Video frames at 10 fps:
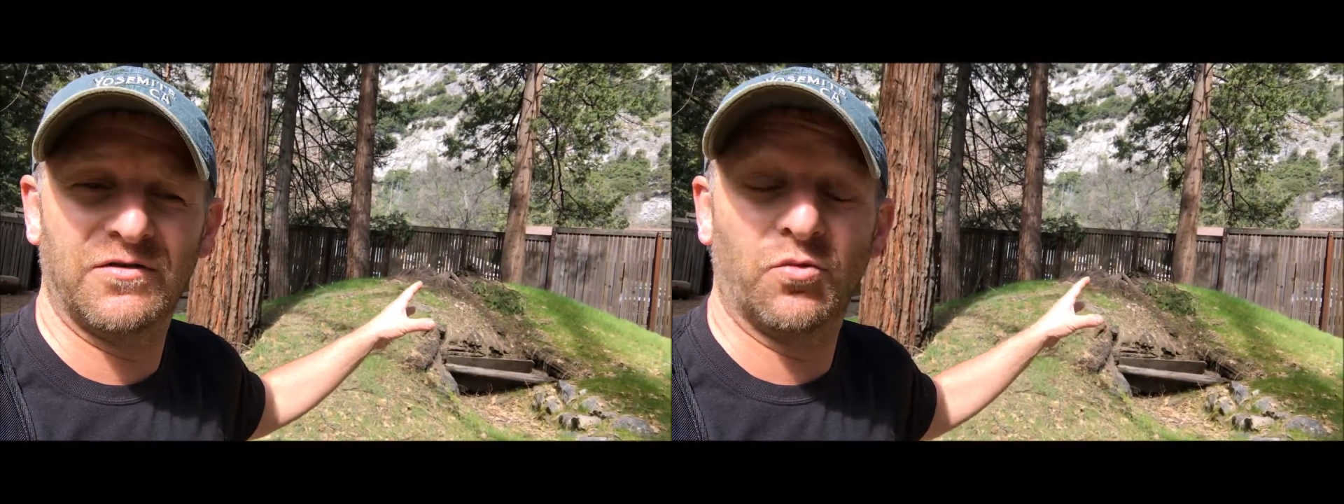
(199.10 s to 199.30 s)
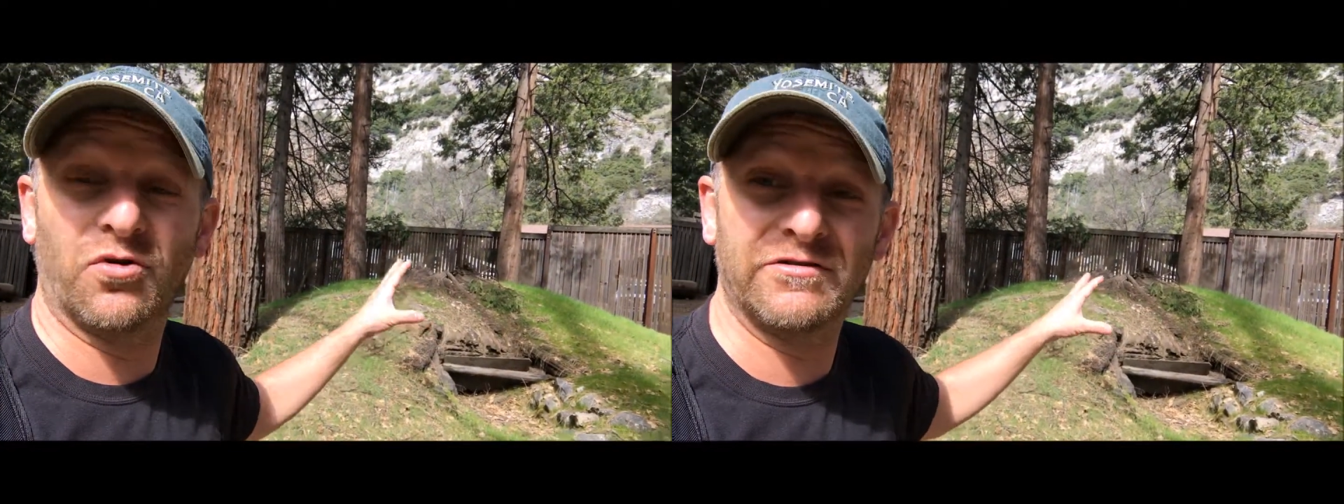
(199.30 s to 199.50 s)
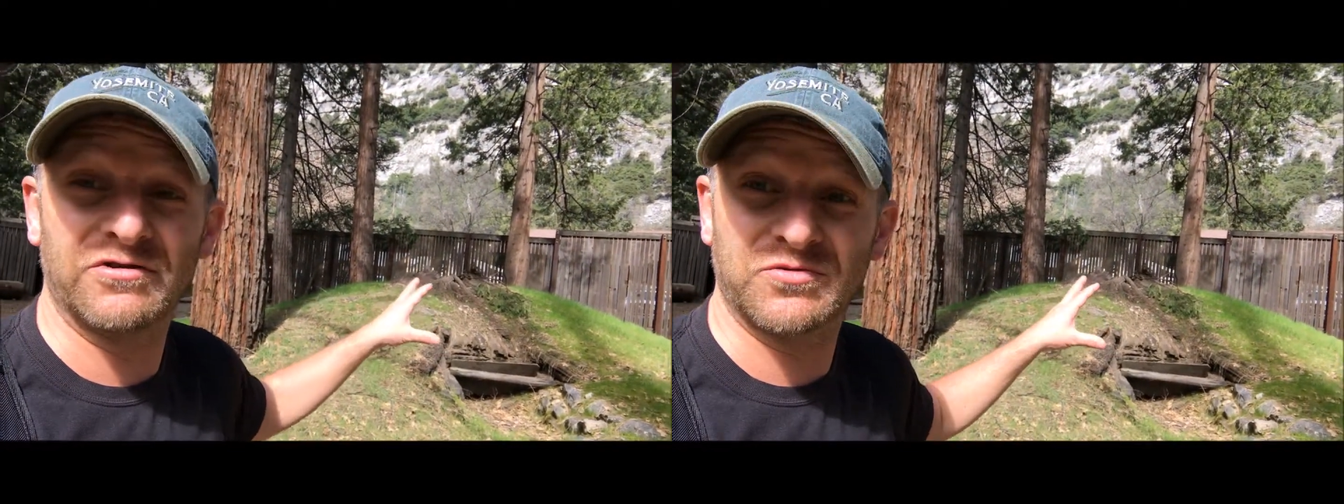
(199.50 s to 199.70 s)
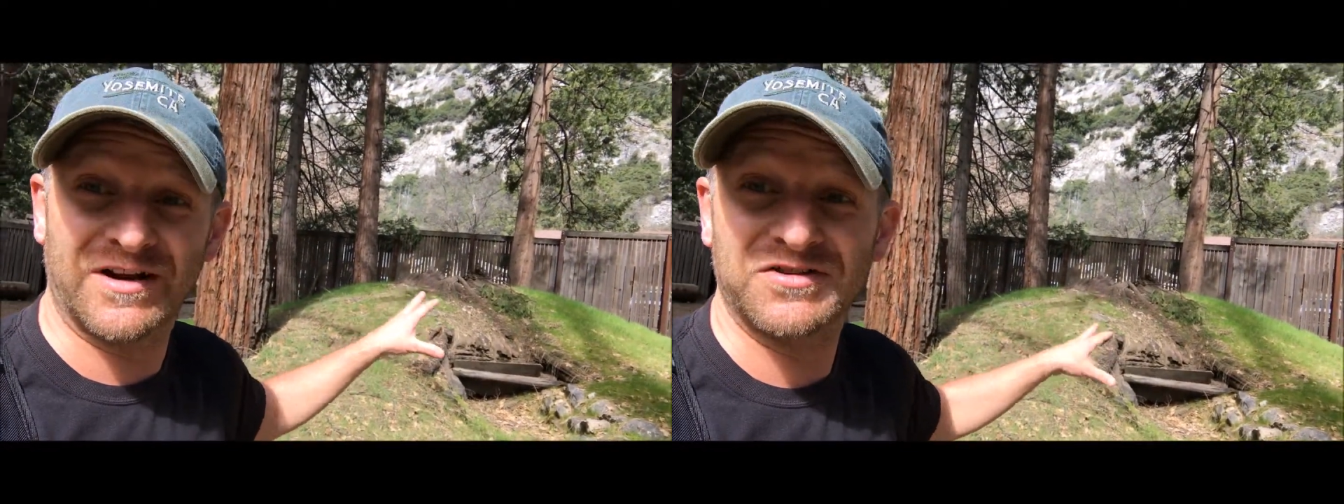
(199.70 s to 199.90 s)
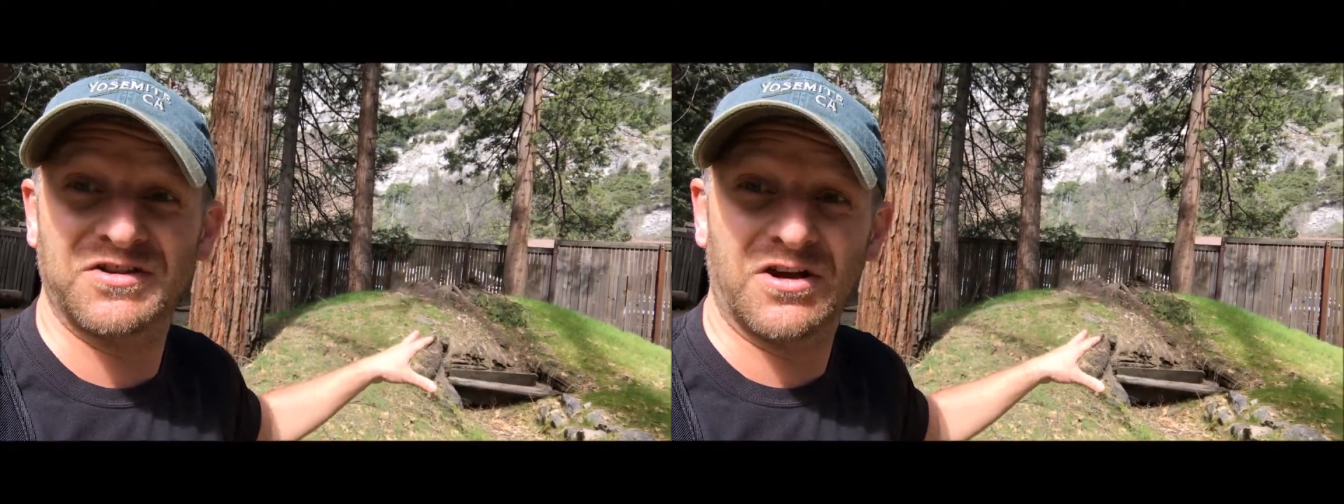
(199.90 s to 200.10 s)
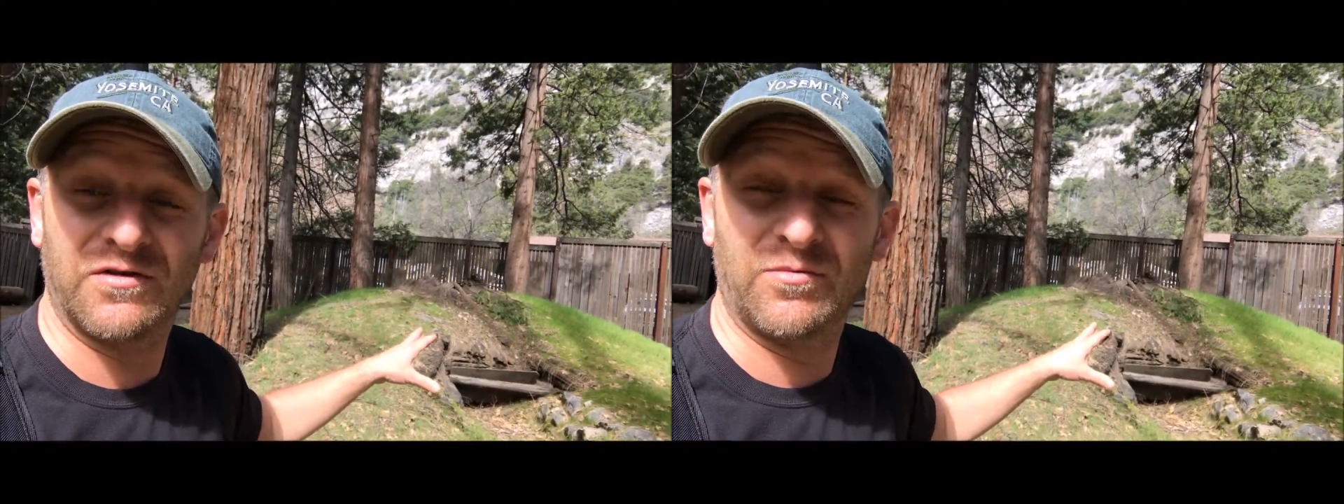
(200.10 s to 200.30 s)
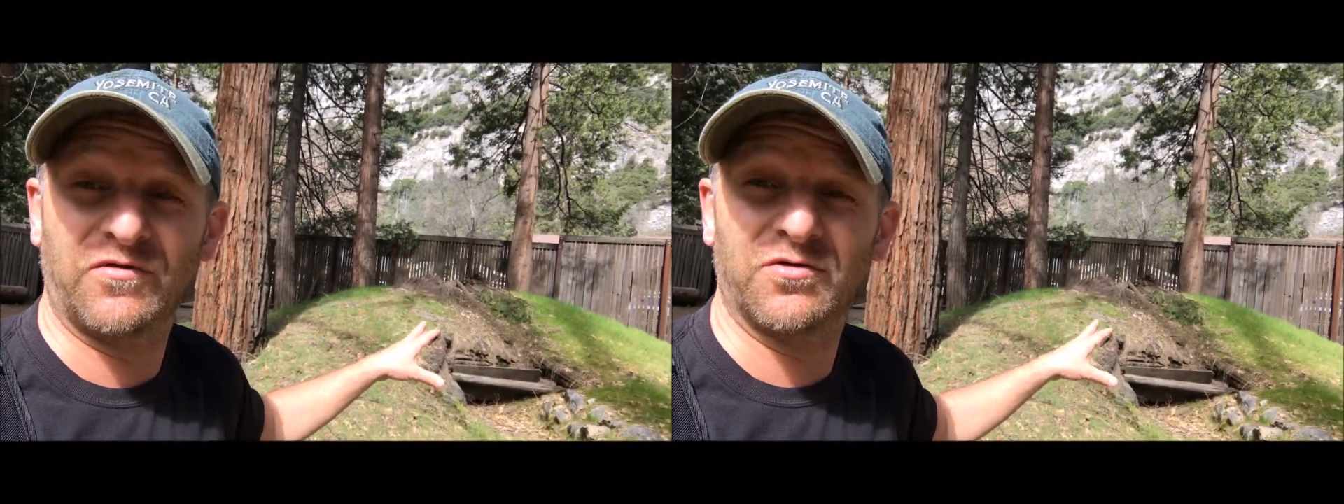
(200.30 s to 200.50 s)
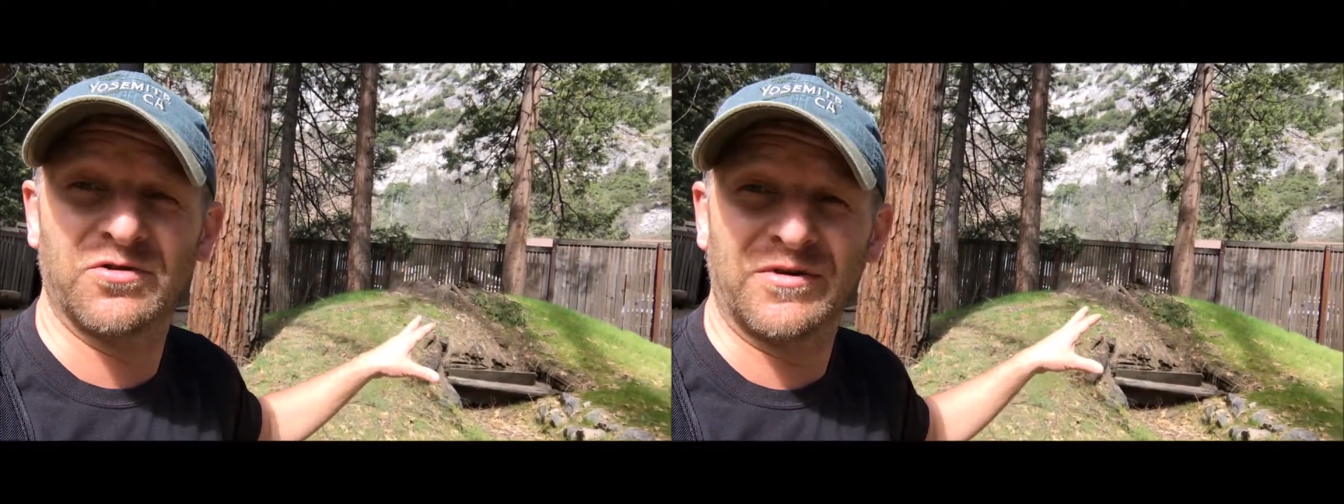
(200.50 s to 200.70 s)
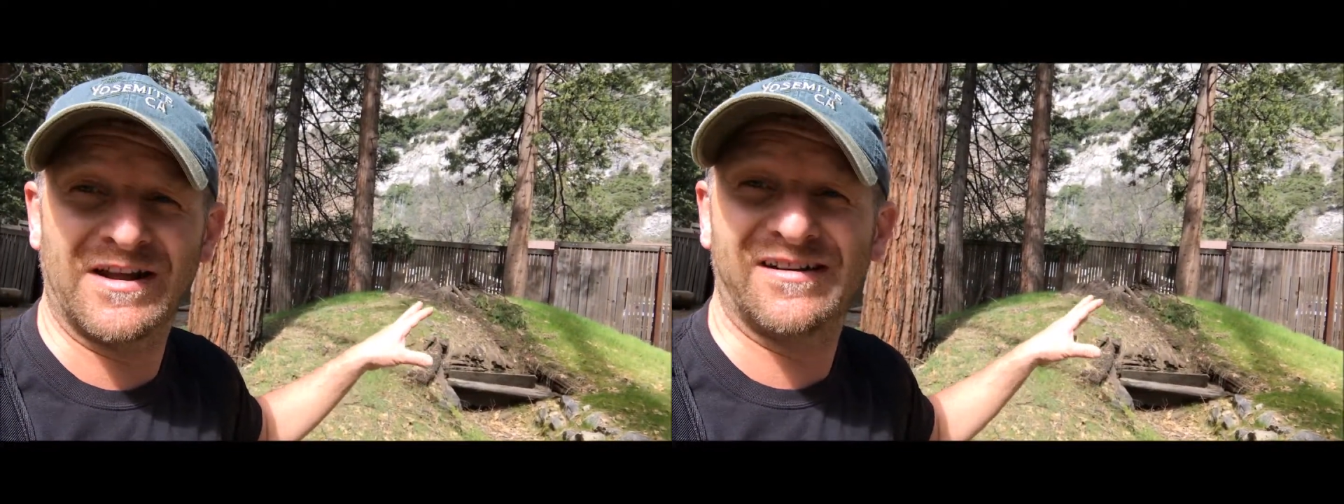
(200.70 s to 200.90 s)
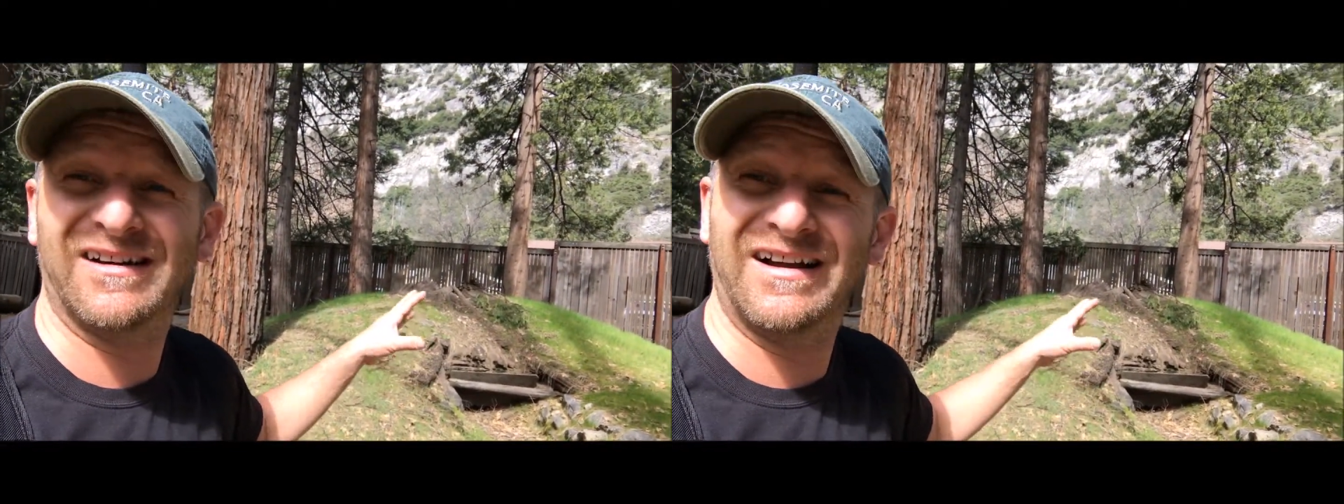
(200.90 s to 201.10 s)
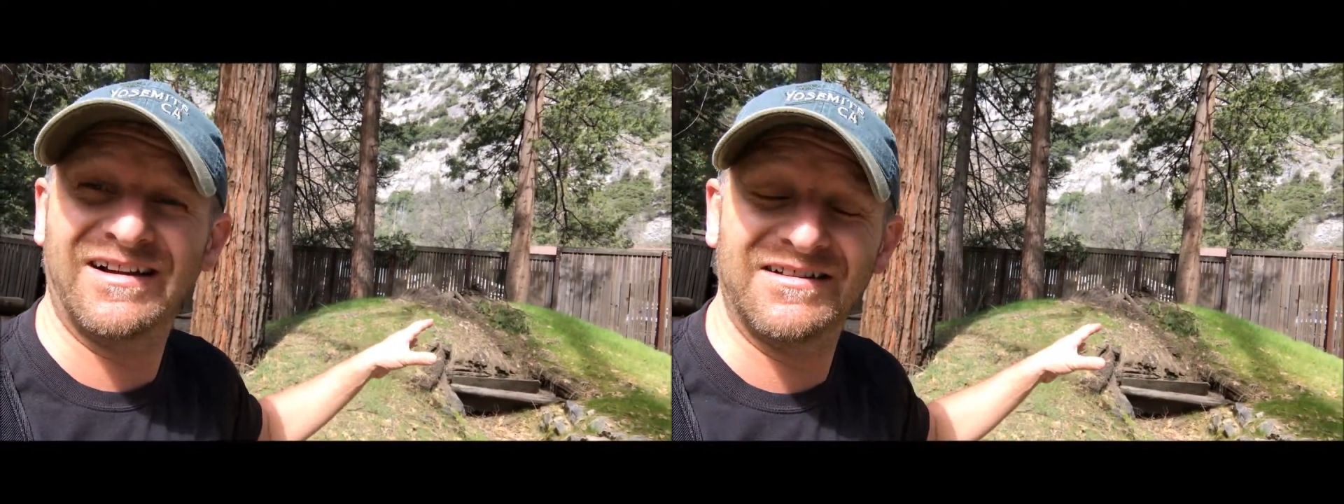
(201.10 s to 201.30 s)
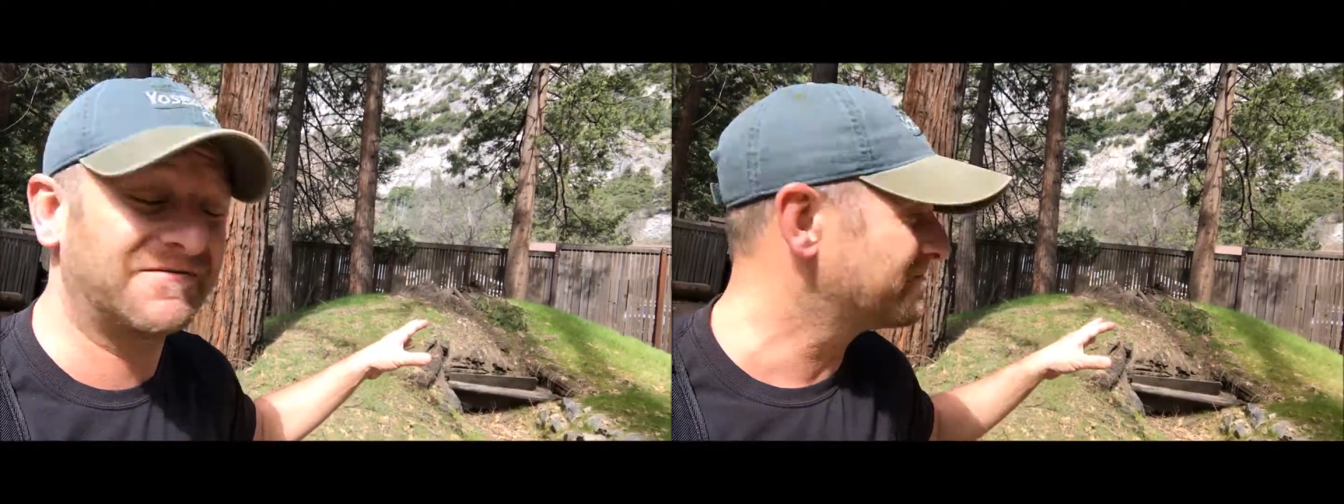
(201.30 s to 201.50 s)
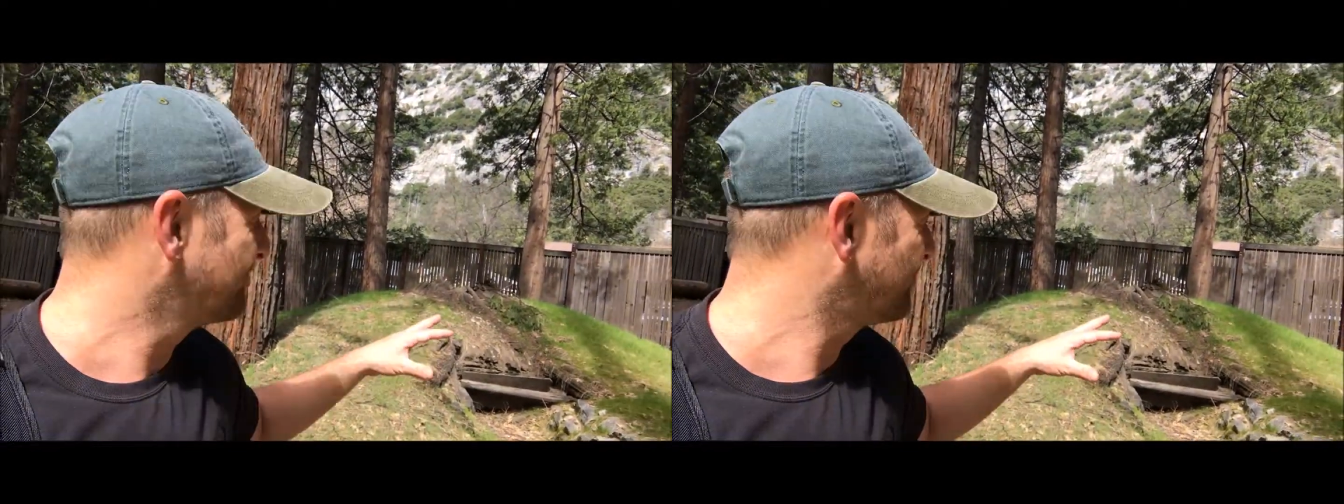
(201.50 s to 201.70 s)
the warriors would actually go in before they went out on a hunt,